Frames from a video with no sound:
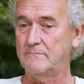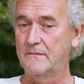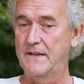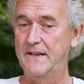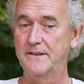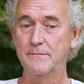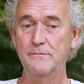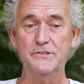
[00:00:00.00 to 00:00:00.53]

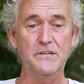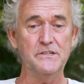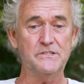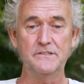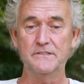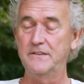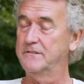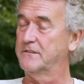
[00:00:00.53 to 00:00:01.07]
And the
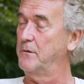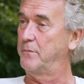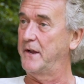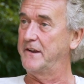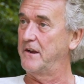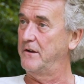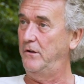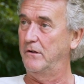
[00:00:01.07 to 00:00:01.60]
musicians didn't
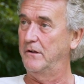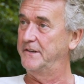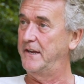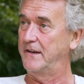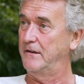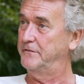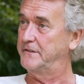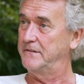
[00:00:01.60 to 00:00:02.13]
complain at all, and
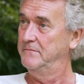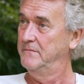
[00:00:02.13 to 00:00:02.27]
they loved it.